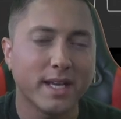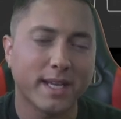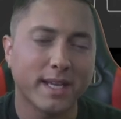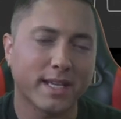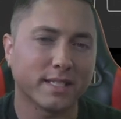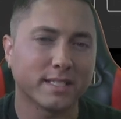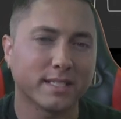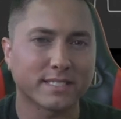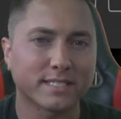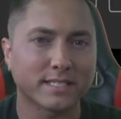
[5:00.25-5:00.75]

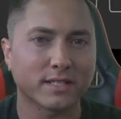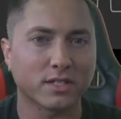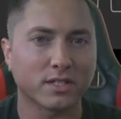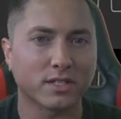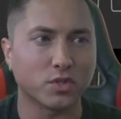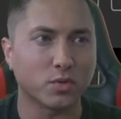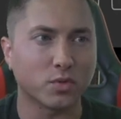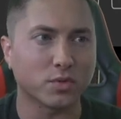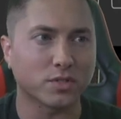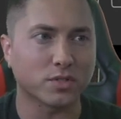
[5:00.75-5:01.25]
and this is gonna
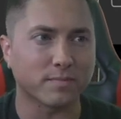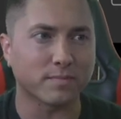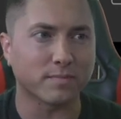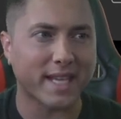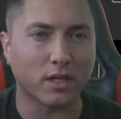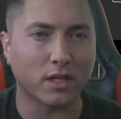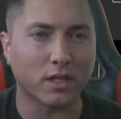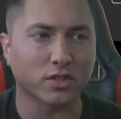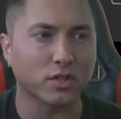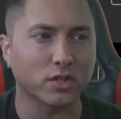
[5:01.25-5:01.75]
do some
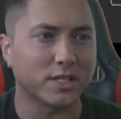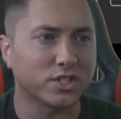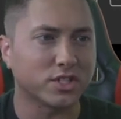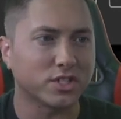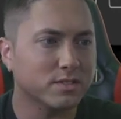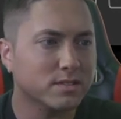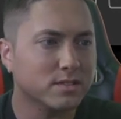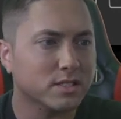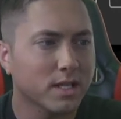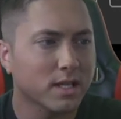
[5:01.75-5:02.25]

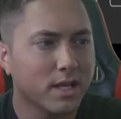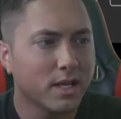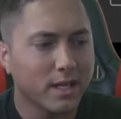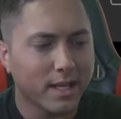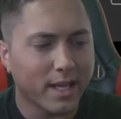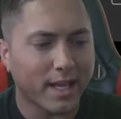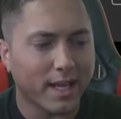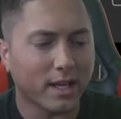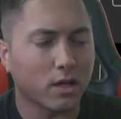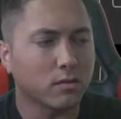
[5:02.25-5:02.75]
calculations,
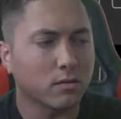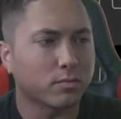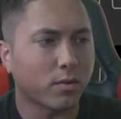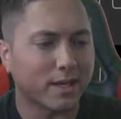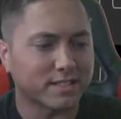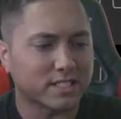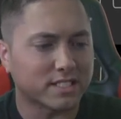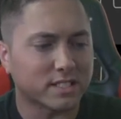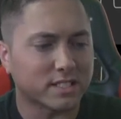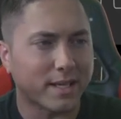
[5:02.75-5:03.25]
and I'll
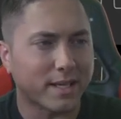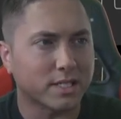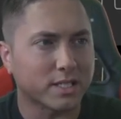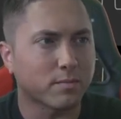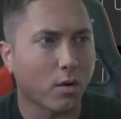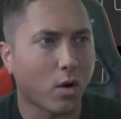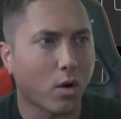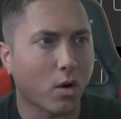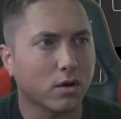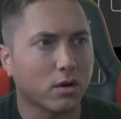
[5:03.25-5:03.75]
press
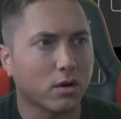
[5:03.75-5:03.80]
spacebar